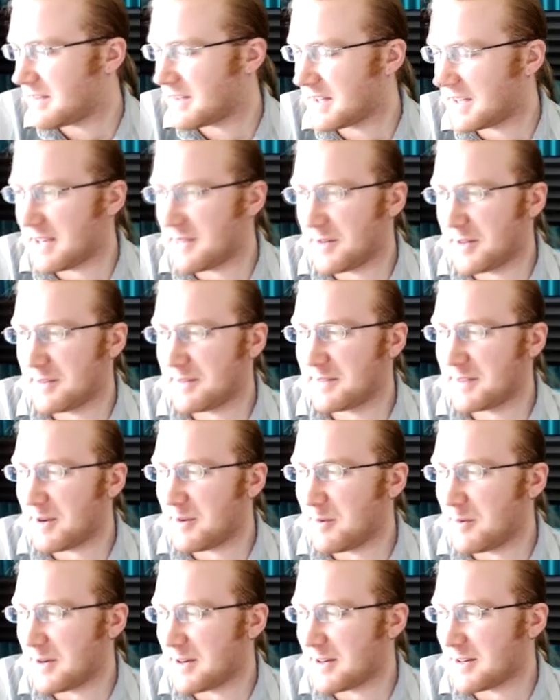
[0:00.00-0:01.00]
kind of a
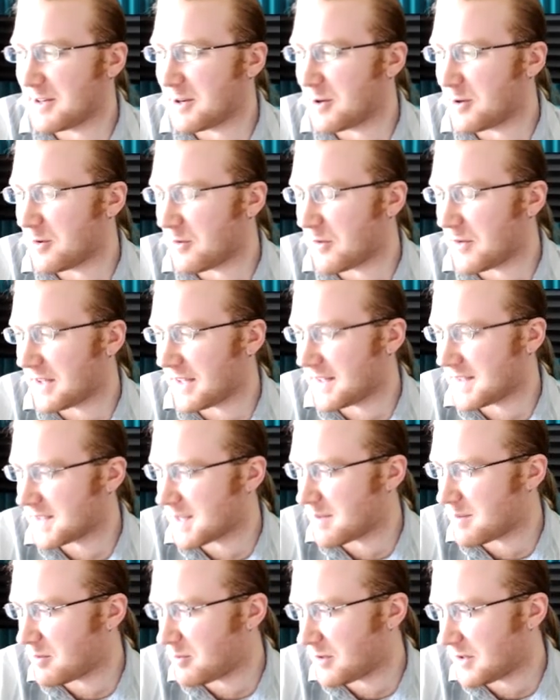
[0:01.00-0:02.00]
weird Ko for the last
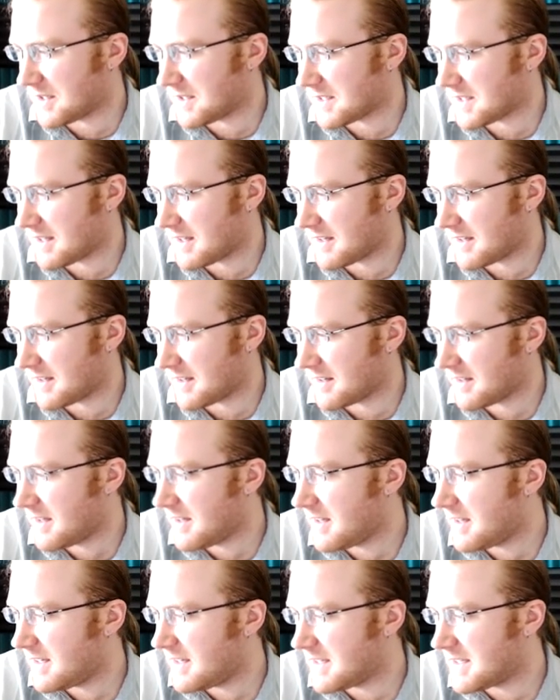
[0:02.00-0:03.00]
couple points at the end.
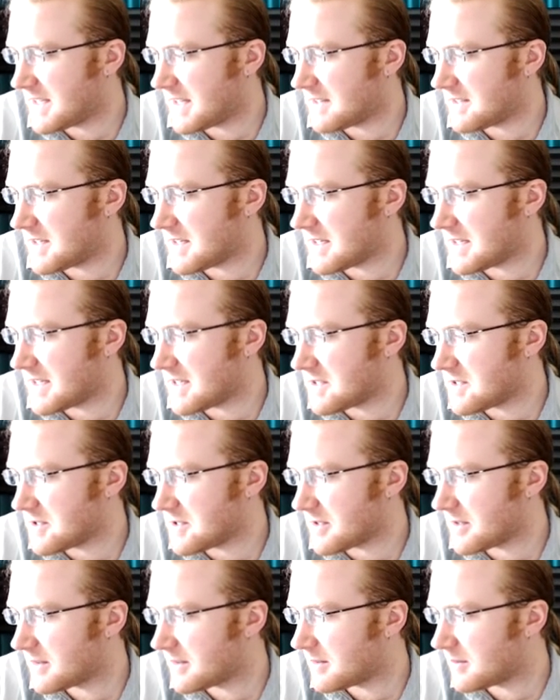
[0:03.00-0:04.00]
He's not in any
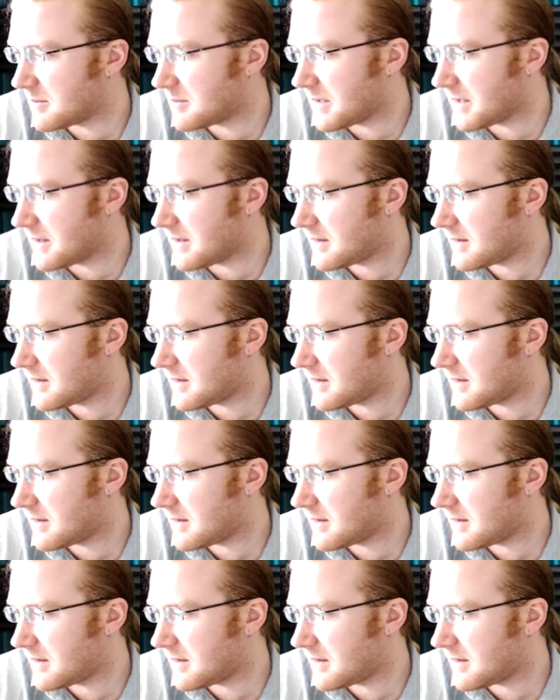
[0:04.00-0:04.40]
danger, but...